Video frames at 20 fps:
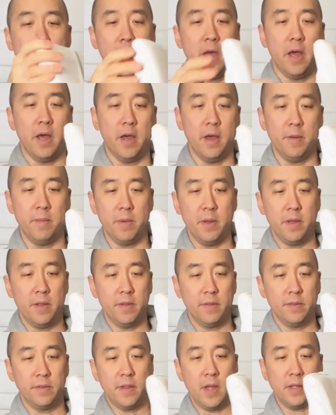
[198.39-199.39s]

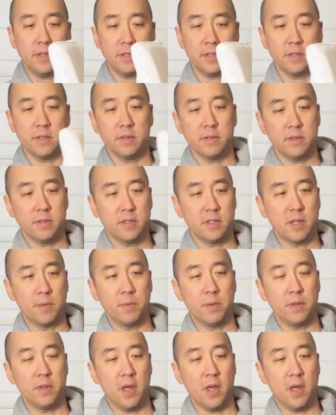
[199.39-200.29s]
And that's something